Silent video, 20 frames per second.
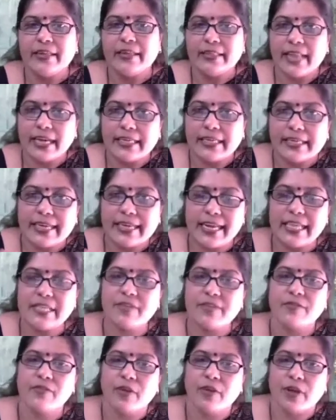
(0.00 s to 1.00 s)
that
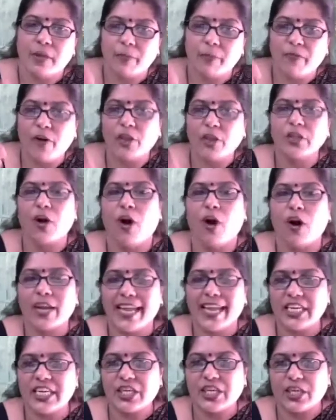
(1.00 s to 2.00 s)
dress for the
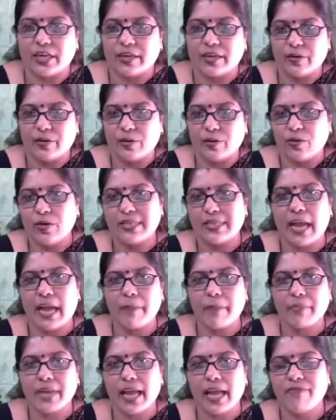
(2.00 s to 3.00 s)
occasion. You know,
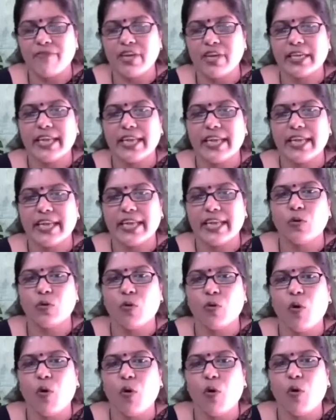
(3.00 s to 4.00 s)
sometimes we tend to
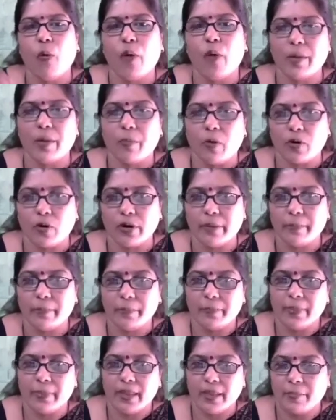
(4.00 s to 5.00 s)
go overboard.
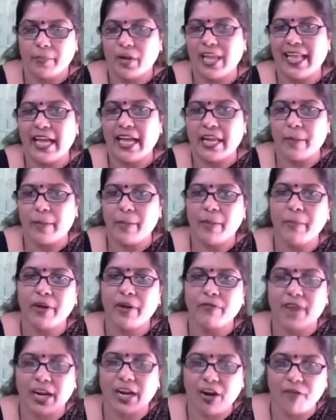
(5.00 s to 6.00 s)
But I remember
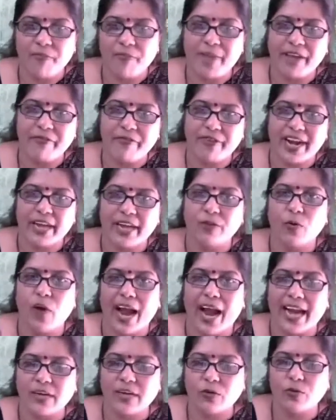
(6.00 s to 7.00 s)
one of my friend who
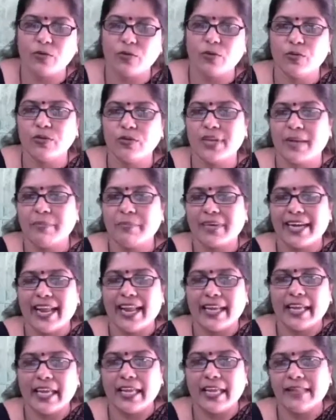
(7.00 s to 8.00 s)
had to do some
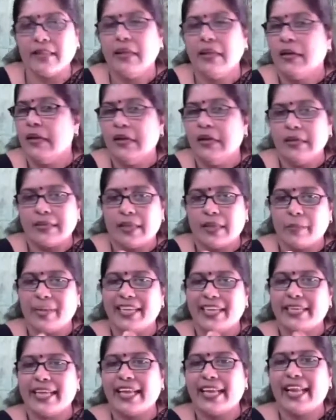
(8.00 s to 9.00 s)
training in some
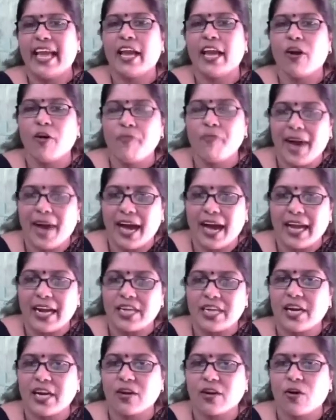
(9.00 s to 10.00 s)
interior of
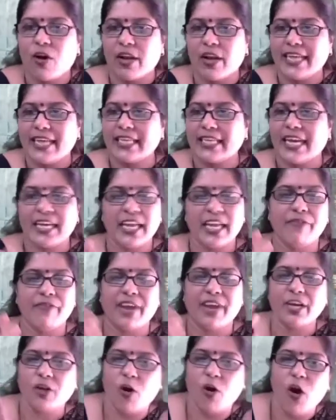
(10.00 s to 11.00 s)
Maharashtra college, and he
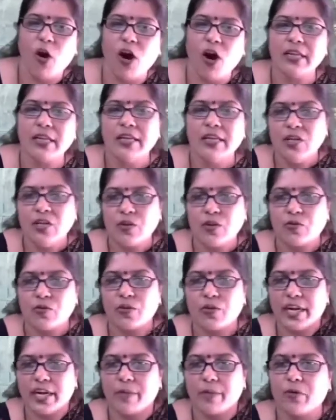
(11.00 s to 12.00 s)
went all
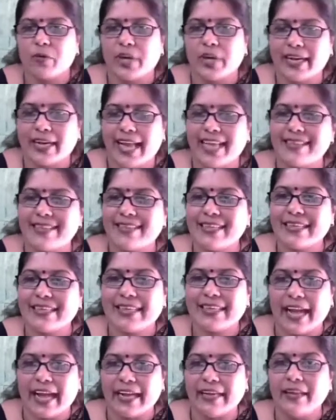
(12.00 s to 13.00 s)
suited, booted, nicely
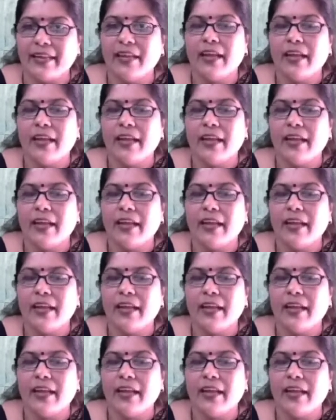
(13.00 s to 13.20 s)
tied,